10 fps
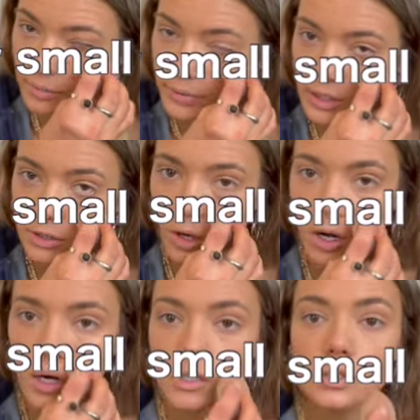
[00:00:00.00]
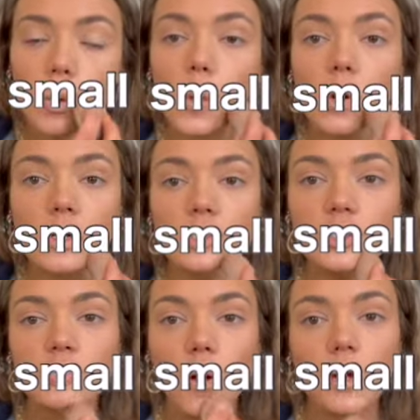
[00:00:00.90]
big dogs or
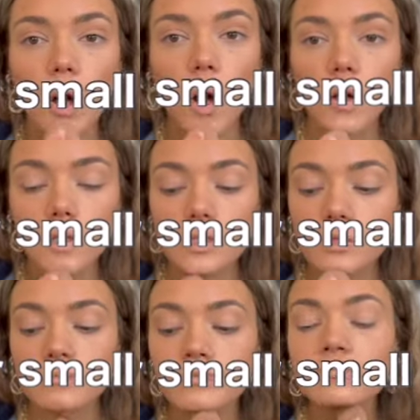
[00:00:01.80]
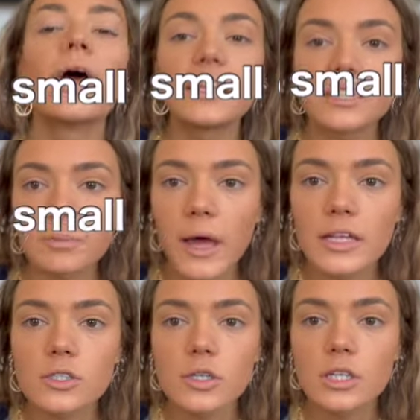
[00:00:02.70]
small dogs? It
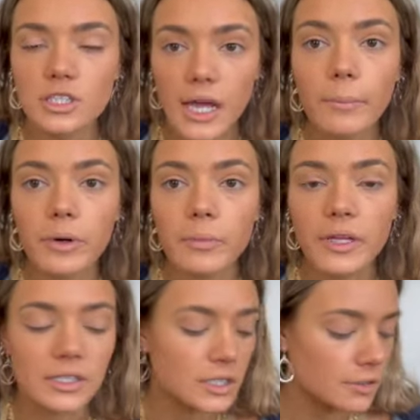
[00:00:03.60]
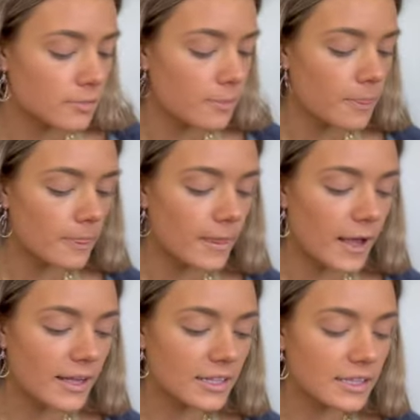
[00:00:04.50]
depends on their temperament.
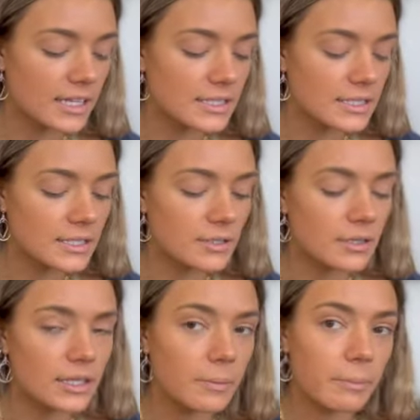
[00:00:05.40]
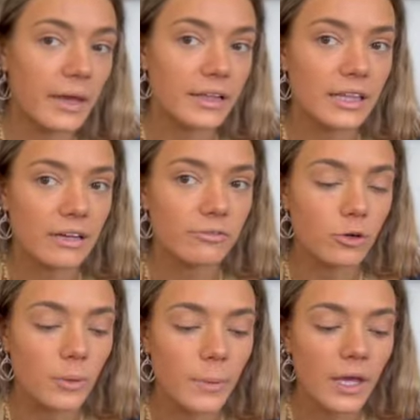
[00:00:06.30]
I think that's the big thing
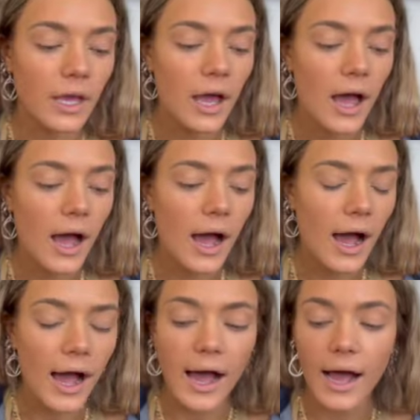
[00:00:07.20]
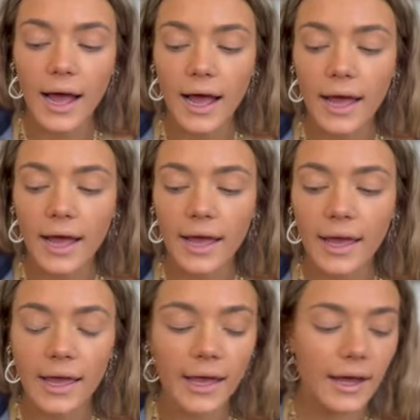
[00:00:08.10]
for me.
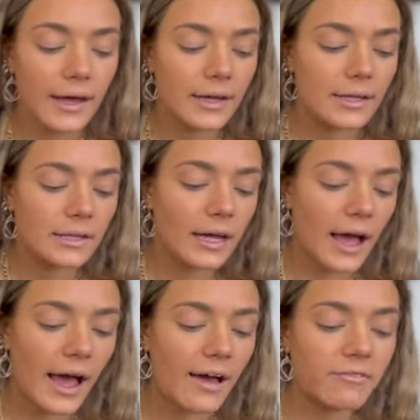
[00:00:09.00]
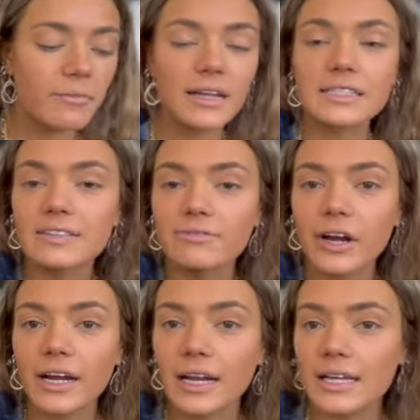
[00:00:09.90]
I have met some
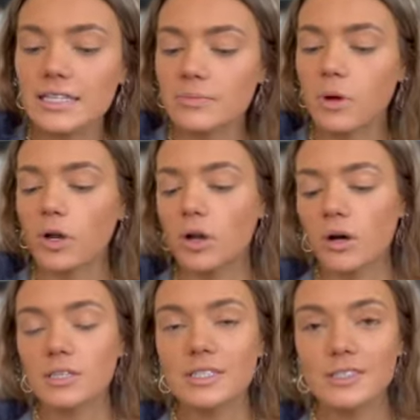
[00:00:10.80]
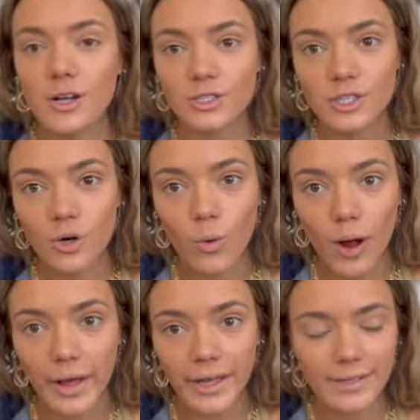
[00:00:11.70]
very nice small dogs as long as they're
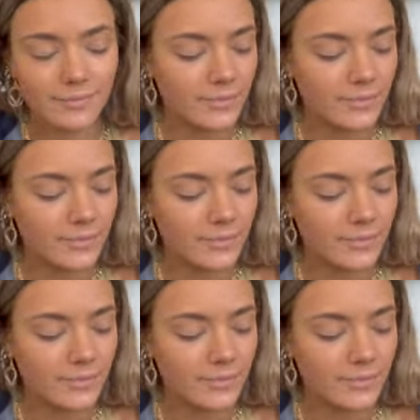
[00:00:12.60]
quiet.